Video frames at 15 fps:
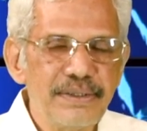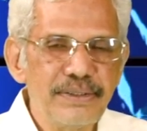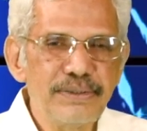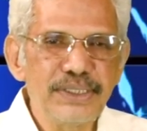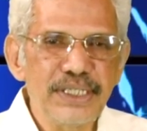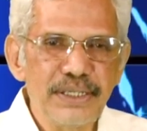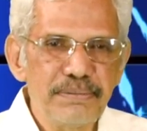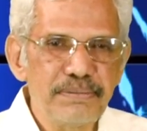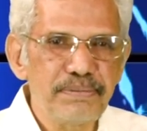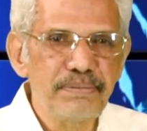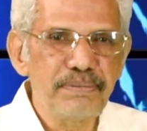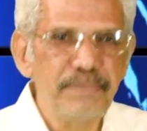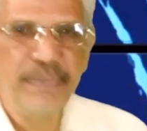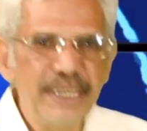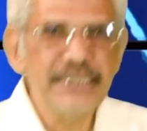using
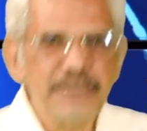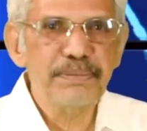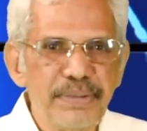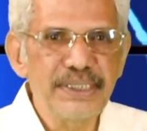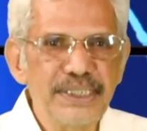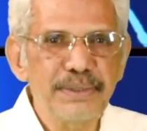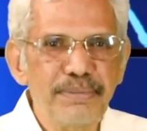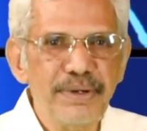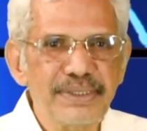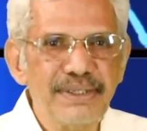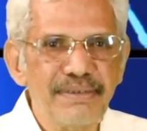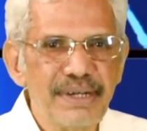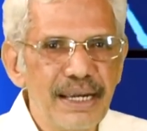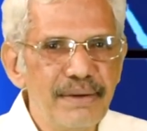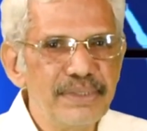basic
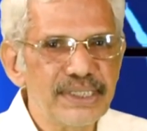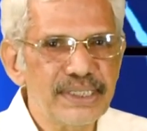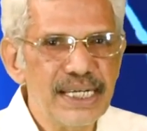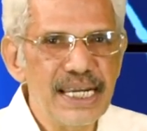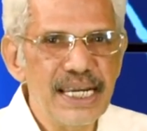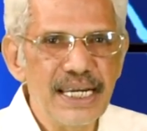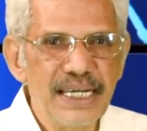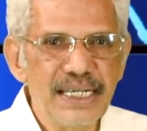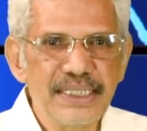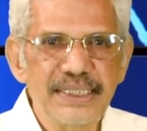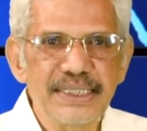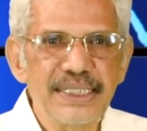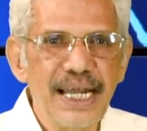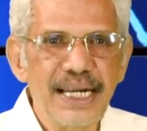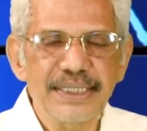principles of chemistry
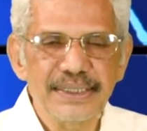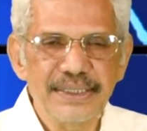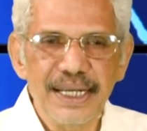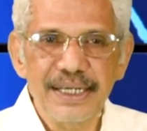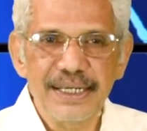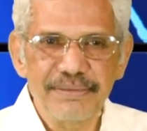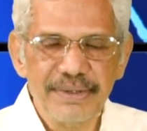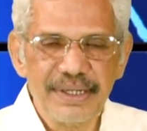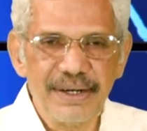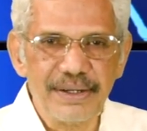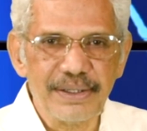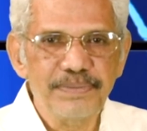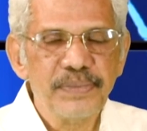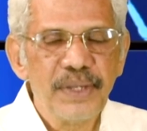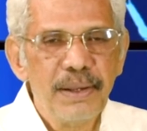is not that
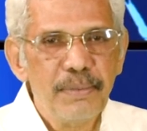difficult.